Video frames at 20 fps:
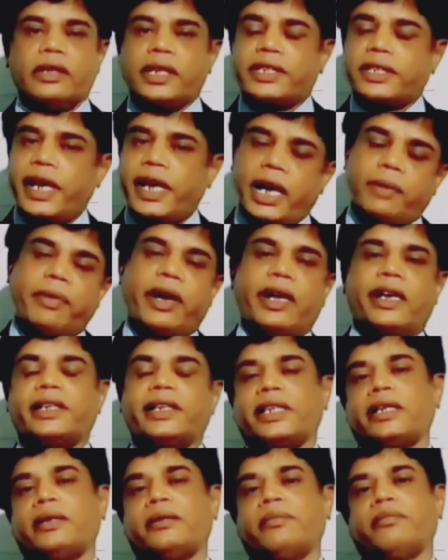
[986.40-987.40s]
The shade
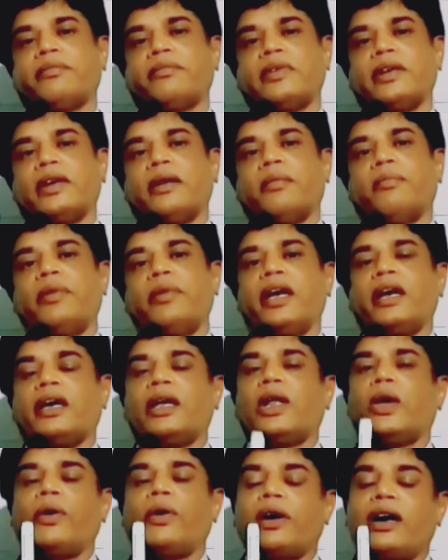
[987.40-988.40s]
variation
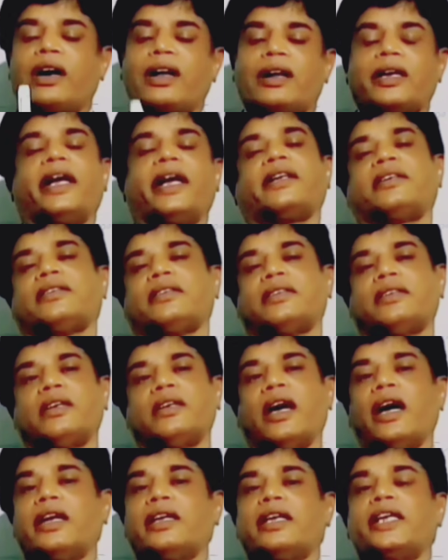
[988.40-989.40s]
may create
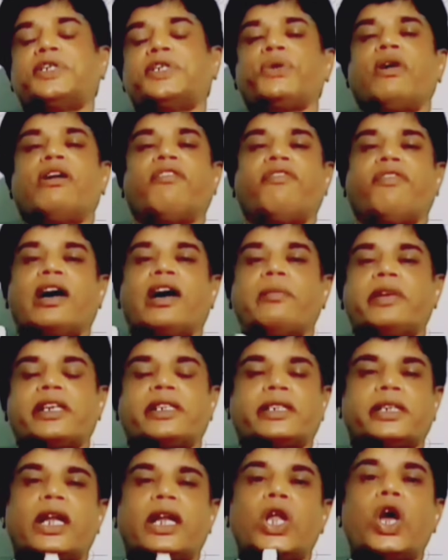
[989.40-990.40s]
an issue of
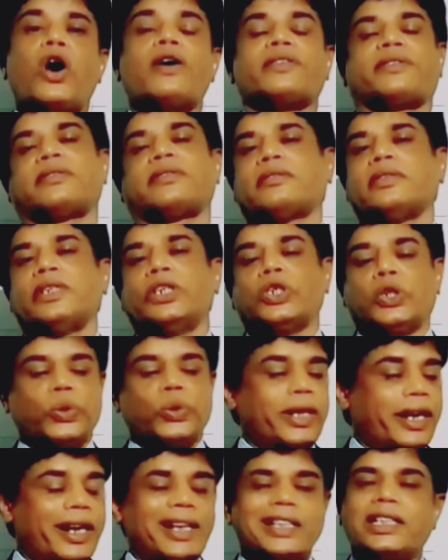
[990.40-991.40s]
commercial loss
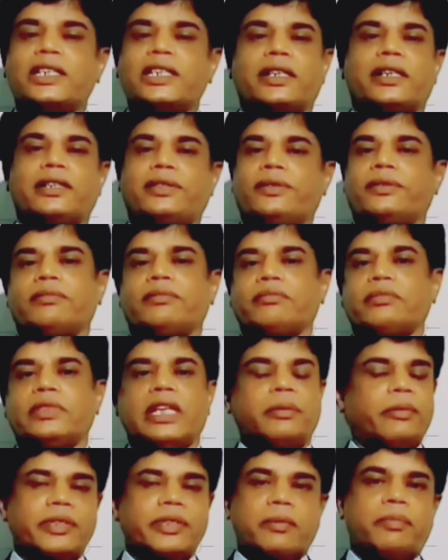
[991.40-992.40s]
to the industries,
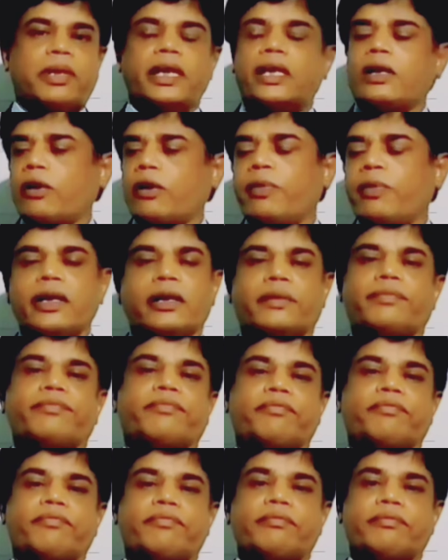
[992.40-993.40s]
and the supplier or buyer.
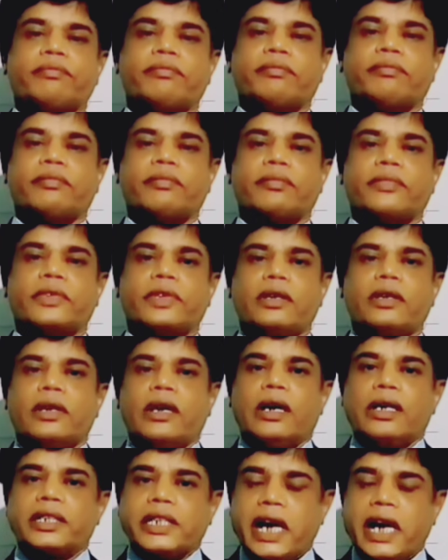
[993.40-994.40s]

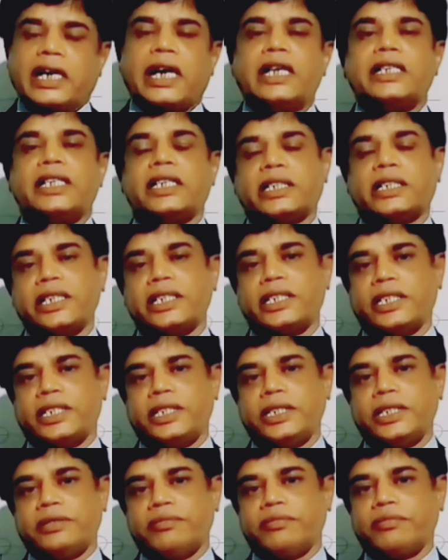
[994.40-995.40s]
Shade
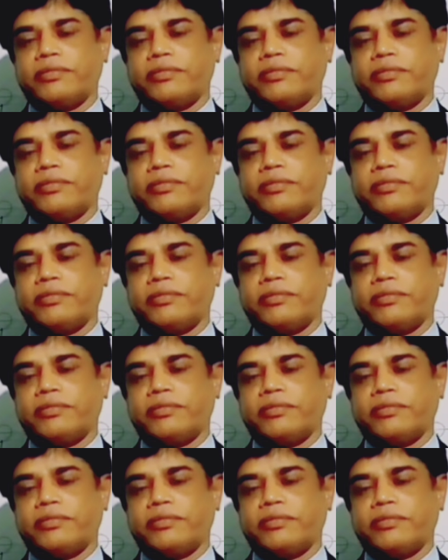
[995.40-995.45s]
consistency